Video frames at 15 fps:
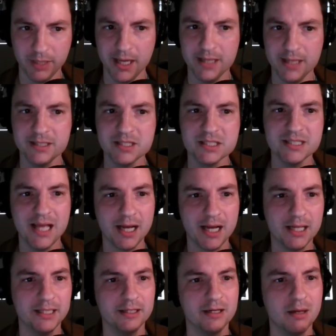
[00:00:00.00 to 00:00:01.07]
and is
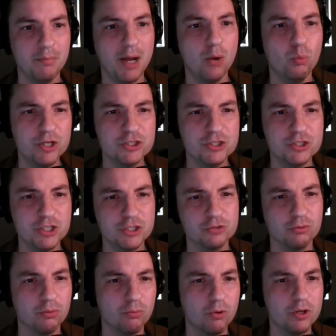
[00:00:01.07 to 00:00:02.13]
not clear about which
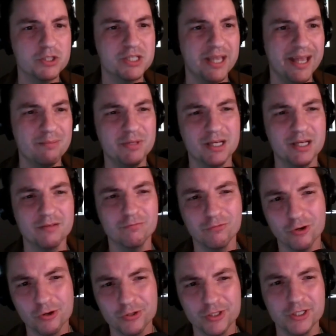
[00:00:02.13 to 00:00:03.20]
digital rewards can be
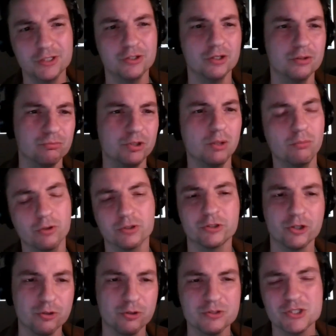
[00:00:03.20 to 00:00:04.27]
converted into real
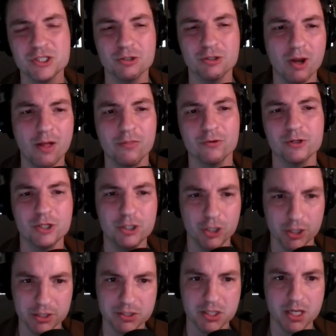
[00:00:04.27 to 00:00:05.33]
world currency or other
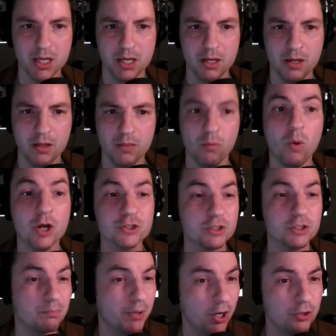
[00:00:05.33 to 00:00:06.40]
goods. The
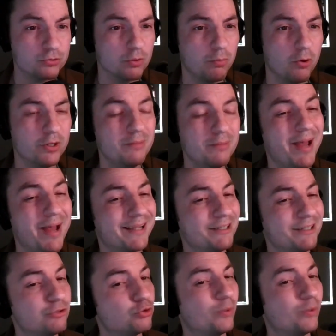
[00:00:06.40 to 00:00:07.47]
Washington Post reported back
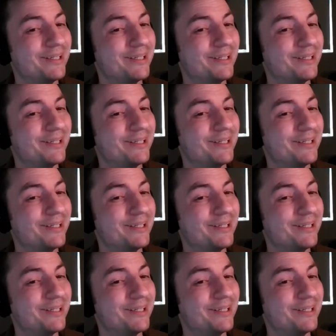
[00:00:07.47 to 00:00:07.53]
in